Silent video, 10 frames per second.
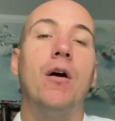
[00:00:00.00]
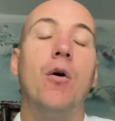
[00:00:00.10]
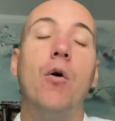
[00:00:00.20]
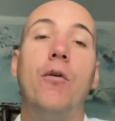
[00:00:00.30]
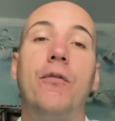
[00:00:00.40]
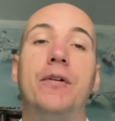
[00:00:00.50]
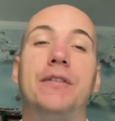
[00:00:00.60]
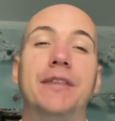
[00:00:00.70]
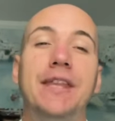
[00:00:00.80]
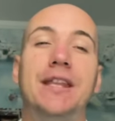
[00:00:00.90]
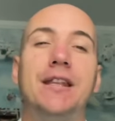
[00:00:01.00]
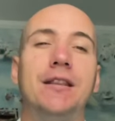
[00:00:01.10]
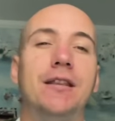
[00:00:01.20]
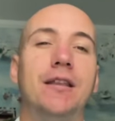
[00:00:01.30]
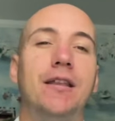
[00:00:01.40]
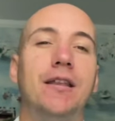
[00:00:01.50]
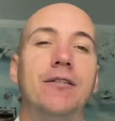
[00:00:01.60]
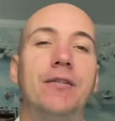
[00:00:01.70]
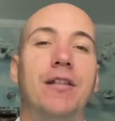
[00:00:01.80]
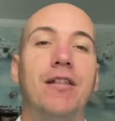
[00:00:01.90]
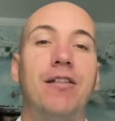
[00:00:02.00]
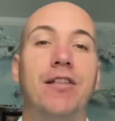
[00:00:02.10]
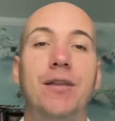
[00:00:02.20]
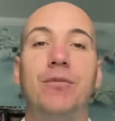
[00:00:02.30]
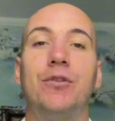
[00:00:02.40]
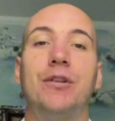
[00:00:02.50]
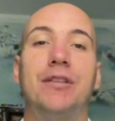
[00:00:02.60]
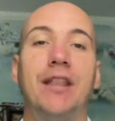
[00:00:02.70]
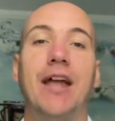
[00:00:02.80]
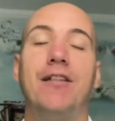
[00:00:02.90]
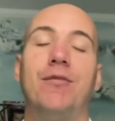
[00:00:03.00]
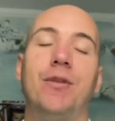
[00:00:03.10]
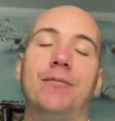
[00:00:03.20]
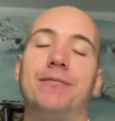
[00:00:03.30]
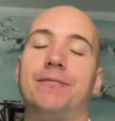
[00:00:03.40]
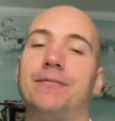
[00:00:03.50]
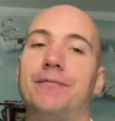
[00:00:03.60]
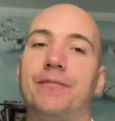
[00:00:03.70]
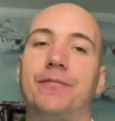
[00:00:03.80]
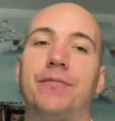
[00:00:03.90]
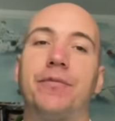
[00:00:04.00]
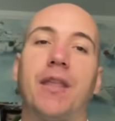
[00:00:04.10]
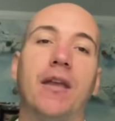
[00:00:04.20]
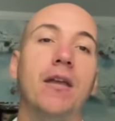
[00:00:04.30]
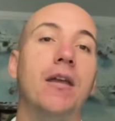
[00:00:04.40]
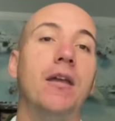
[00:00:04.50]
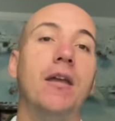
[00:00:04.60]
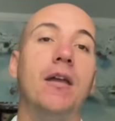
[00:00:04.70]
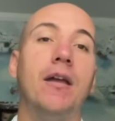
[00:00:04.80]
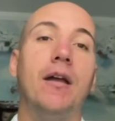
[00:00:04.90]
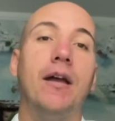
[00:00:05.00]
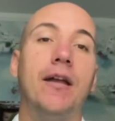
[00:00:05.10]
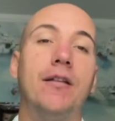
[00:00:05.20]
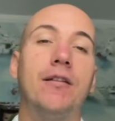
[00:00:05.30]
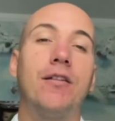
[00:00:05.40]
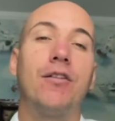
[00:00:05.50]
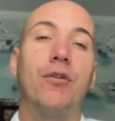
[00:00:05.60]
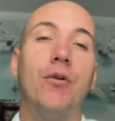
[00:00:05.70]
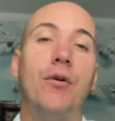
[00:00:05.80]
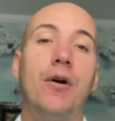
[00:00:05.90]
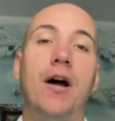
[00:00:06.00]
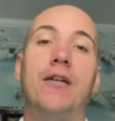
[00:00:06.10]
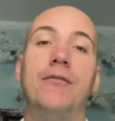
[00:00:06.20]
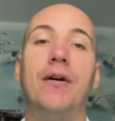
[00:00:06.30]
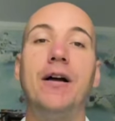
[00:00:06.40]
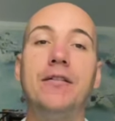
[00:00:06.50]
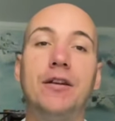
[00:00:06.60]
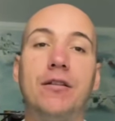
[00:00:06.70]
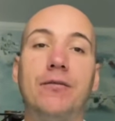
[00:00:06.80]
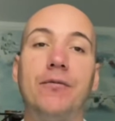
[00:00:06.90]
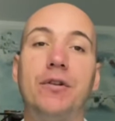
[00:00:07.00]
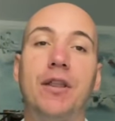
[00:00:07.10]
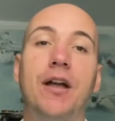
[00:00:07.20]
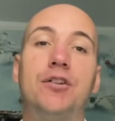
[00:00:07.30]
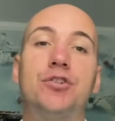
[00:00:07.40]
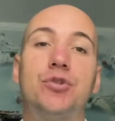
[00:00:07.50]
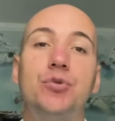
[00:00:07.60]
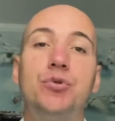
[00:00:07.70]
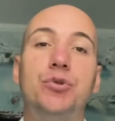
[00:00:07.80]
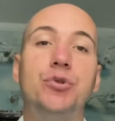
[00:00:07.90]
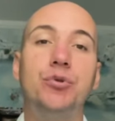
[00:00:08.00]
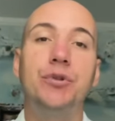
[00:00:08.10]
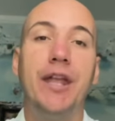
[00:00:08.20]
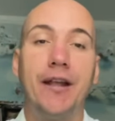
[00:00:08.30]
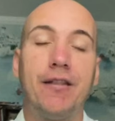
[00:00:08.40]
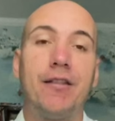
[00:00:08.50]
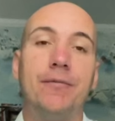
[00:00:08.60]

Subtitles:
often didn't even seem to notice me. And so I wondered what I should do next.